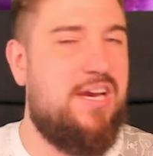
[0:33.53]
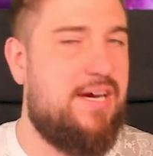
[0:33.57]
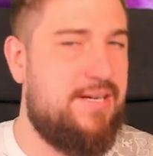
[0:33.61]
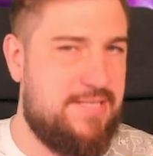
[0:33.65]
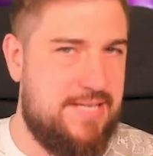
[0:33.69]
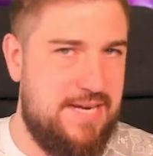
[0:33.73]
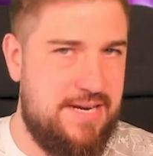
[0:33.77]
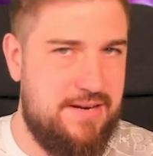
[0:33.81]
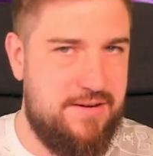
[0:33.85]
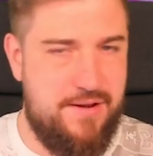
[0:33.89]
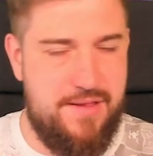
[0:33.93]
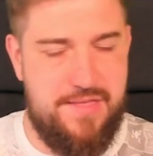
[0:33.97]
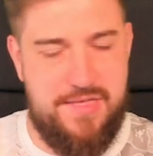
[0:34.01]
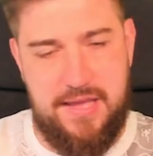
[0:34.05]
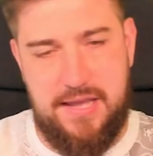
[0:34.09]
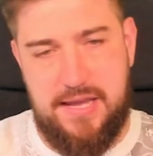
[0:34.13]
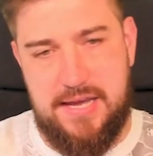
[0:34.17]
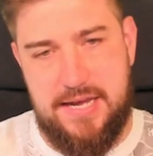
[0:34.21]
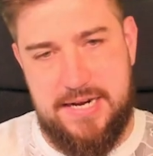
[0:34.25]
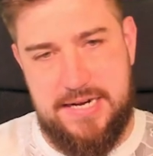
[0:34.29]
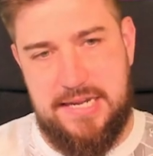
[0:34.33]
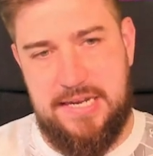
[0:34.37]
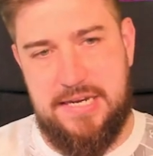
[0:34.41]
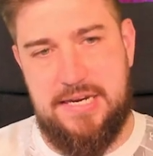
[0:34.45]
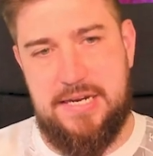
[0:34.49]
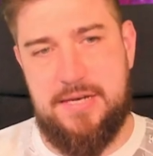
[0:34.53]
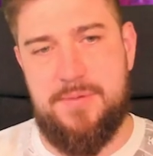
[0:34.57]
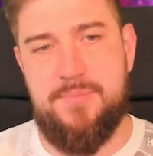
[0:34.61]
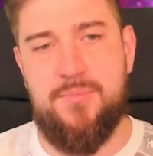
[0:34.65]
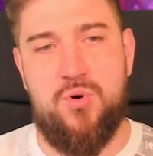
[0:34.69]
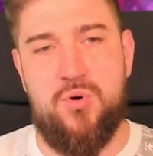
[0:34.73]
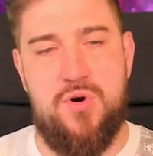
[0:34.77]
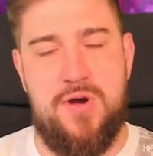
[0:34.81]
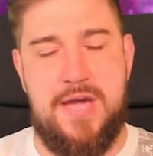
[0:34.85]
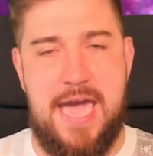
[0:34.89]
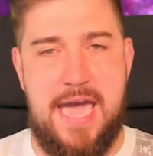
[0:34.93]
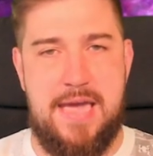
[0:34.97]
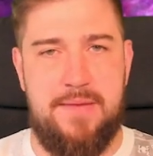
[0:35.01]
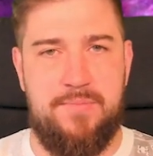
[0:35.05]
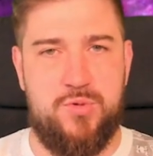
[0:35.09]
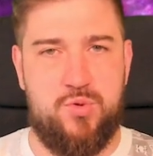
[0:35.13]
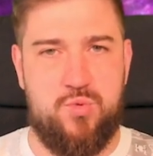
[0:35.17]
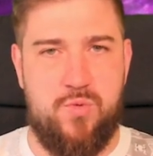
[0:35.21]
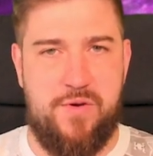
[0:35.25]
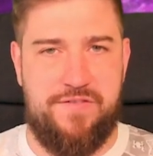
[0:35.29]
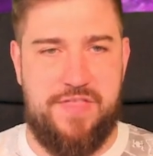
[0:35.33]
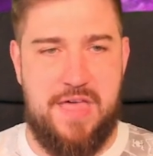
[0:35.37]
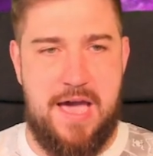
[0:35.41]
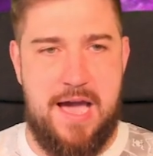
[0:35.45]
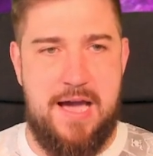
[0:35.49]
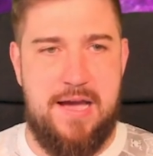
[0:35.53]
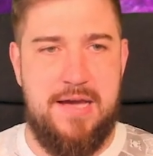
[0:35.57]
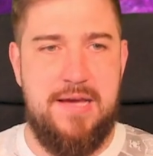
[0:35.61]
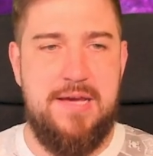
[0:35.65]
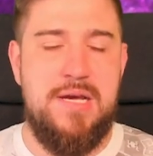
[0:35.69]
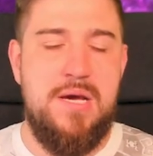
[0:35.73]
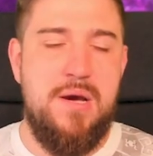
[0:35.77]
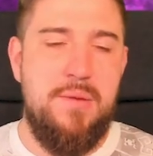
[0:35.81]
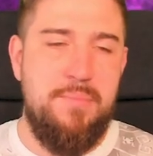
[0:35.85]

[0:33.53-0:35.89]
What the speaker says: I didn't think I needed more games with that,